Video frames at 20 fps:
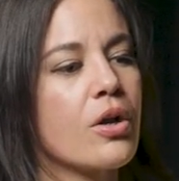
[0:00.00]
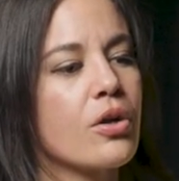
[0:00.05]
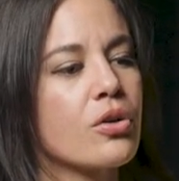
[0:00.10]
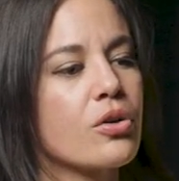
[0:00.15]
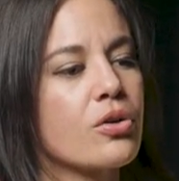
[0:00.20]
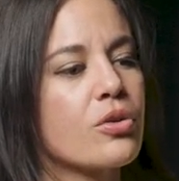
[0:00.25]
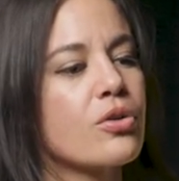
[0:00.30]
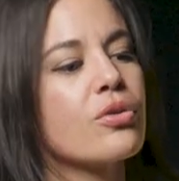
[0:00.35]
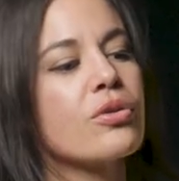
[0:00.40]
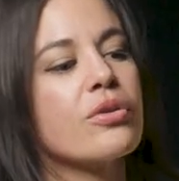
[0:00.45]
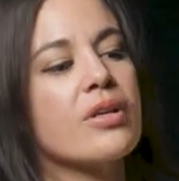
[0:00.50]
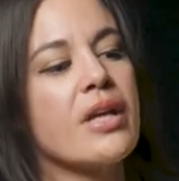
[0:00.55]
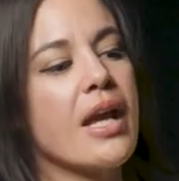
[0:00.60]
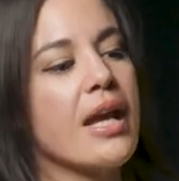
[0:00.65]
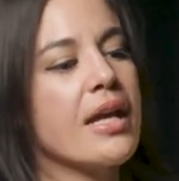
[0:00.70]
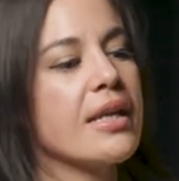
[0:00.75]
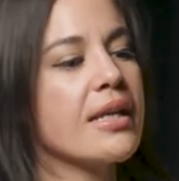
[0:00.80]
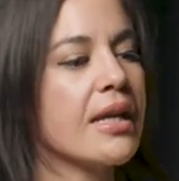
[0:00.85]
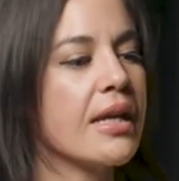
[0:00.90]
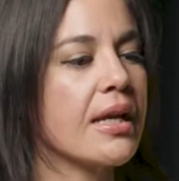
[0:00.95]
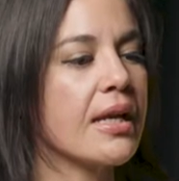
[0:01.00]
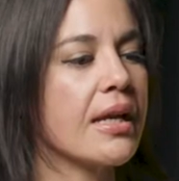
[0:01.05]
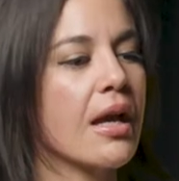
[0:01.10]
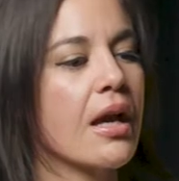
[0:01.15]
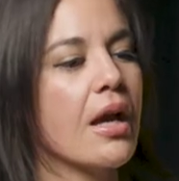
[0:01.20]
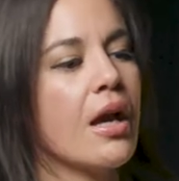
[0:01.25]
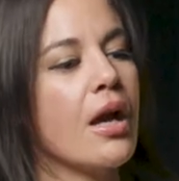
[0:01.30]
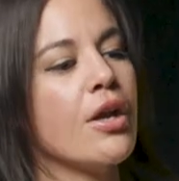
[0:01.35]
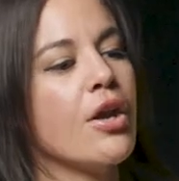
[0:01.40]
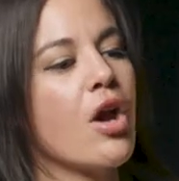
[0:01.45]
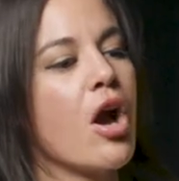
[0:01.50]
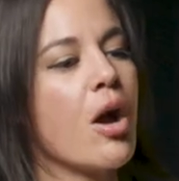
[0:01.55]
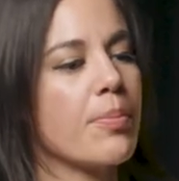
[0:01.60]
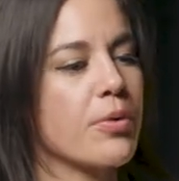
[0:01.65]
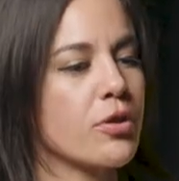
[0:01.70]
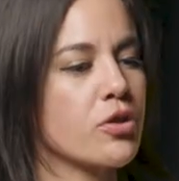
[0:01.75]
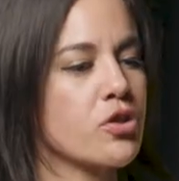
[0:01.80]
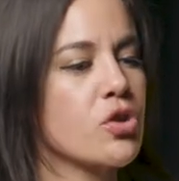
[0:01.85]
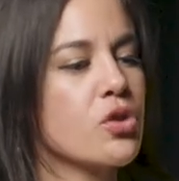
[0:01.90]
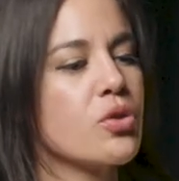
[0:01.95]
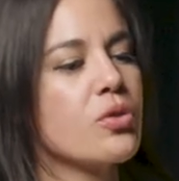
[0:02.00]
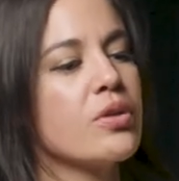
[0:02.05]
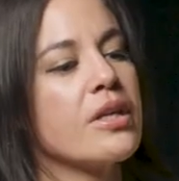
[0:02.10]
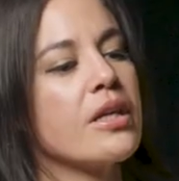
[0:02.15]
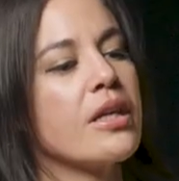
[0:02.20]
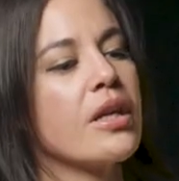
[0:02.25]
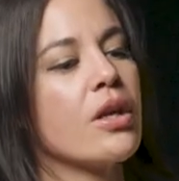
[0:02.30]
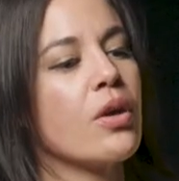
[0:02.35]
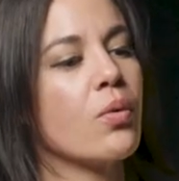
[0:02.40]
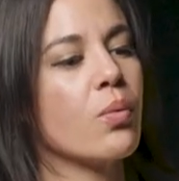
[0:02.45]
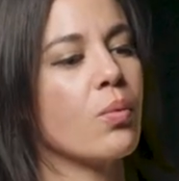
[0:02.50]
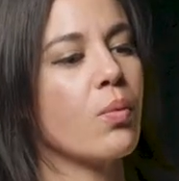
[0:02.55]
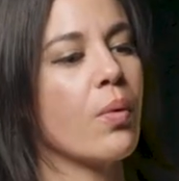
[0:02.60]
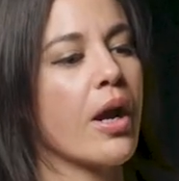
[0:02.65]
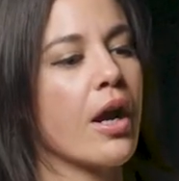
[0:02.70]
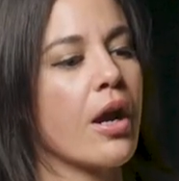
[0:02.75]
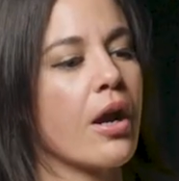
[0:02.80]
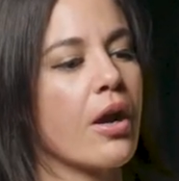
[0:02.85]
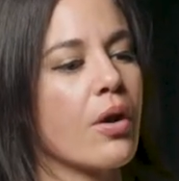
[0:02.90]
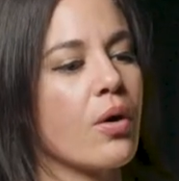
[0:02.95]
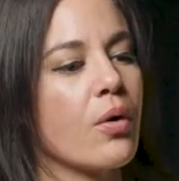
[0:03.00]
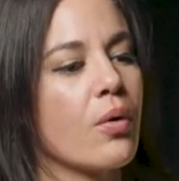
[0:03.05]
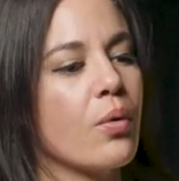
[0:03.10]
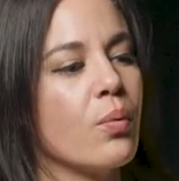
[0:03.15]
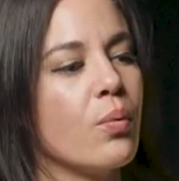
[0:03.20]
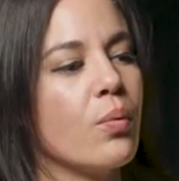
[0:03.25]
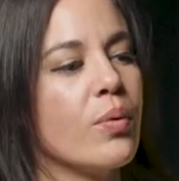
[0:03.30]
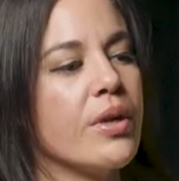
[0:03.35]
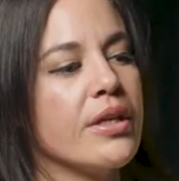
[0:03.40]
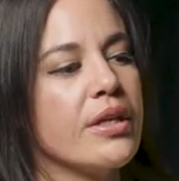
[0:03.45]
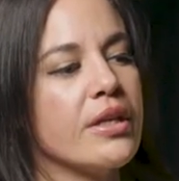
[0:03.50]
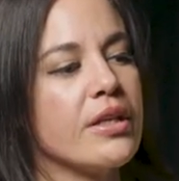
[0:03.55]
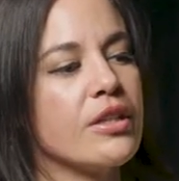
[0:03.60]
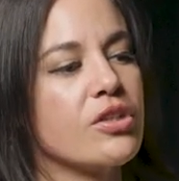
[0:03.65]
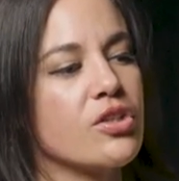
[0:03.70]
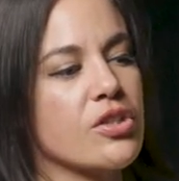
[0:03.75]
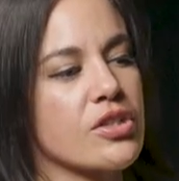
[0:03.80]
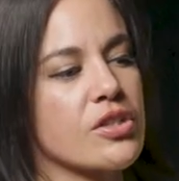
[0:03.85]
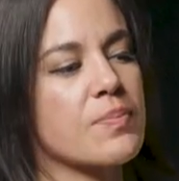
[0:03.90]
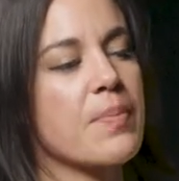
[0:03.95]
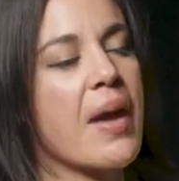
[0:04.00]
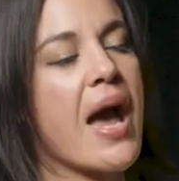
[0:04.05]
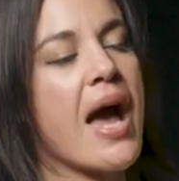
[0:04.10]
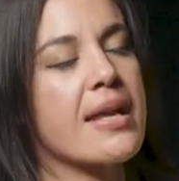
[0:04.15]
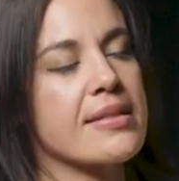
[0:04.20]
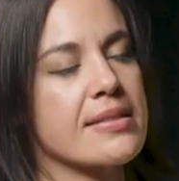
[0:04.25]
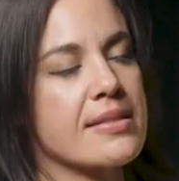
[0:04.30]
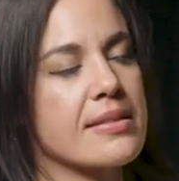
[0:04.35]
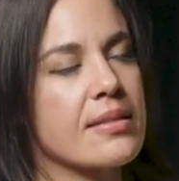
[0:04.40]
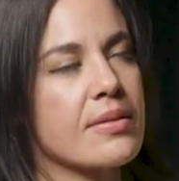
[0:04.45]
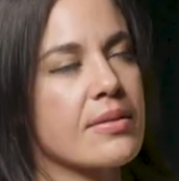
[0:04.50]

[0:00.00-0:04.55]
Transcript: creating an opportunity where we just pass,